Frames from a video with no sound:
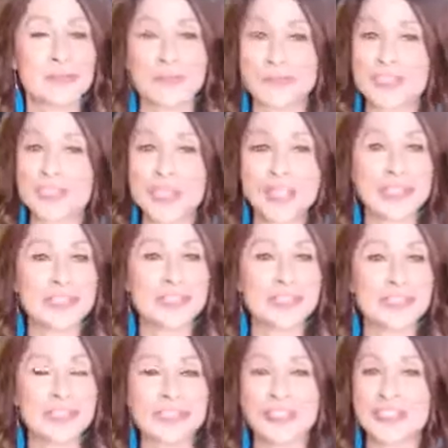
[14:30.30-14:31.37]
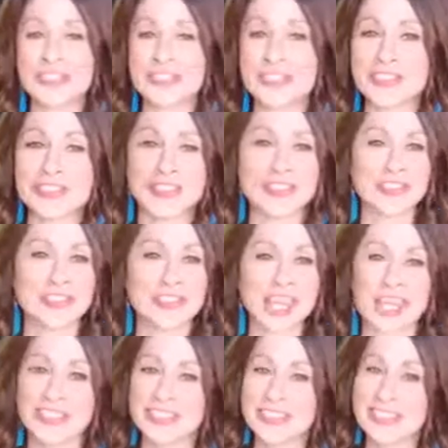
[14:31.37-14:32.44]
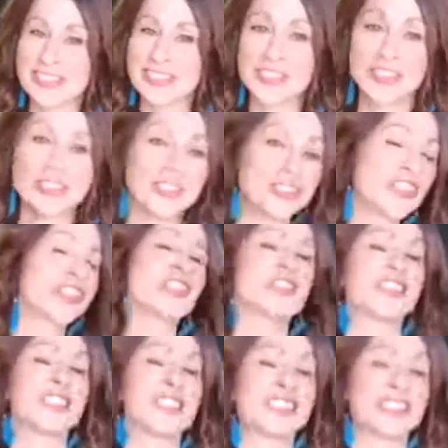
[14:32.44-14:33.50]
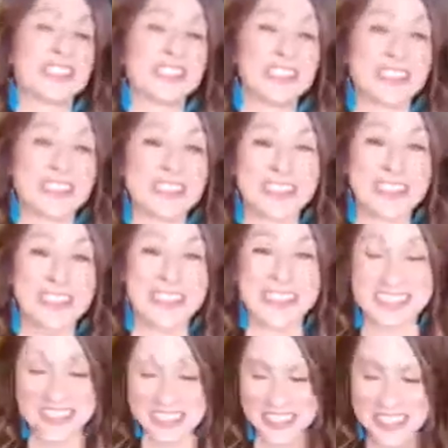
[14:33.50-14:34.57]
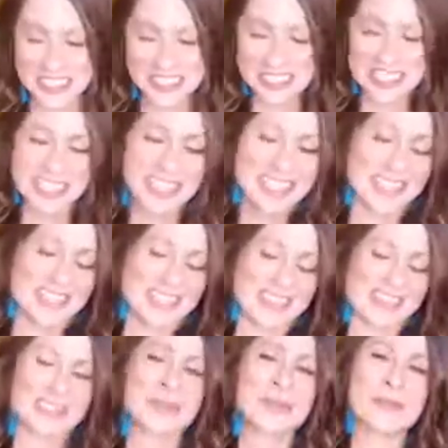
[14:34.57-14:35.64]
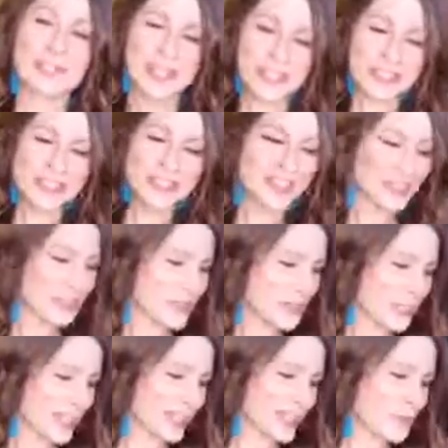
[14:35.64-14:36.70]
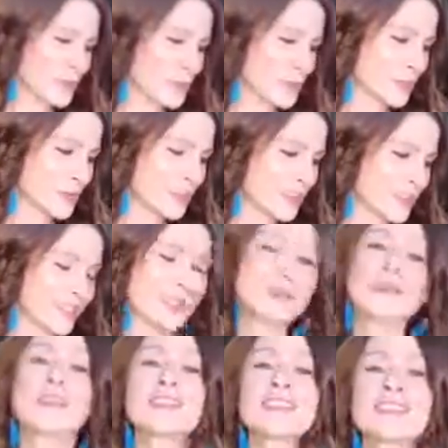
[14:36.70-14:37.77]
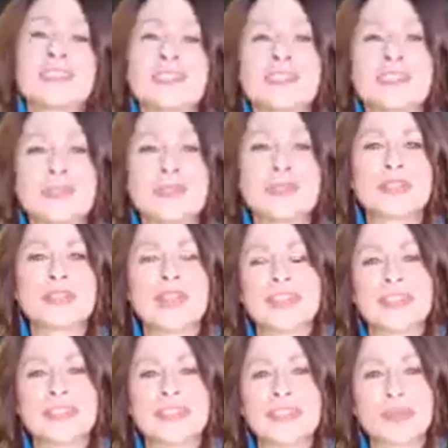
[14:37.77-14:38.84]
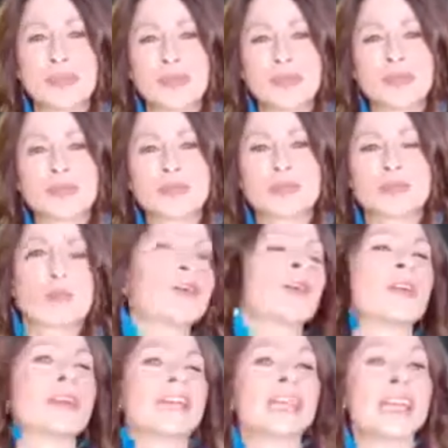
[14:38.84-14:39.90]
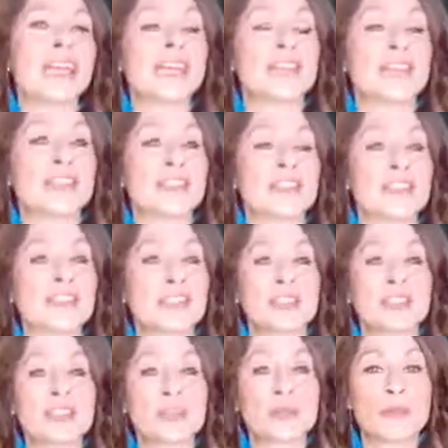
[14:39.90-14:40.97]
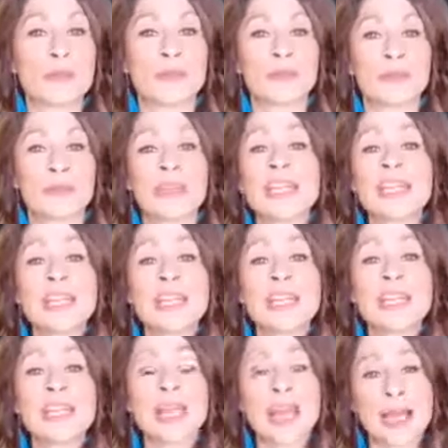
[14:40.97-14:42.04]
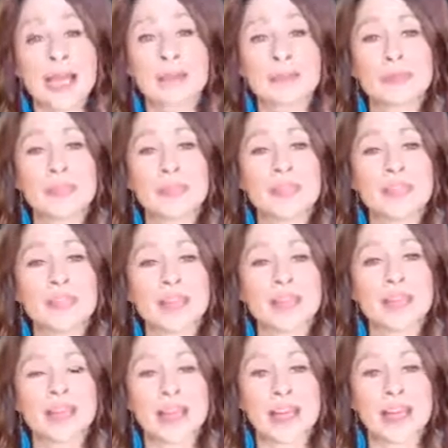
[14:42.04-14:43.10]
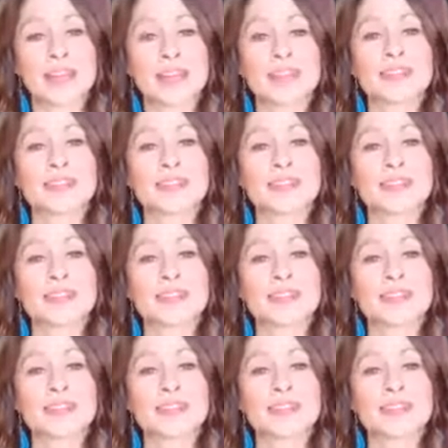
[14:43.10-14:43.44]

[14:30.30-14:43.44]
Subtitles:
change is gonna just like shift into your world. So we're gonna just do like the most simplest of simple energy pulls this morning, and it is just about being happy and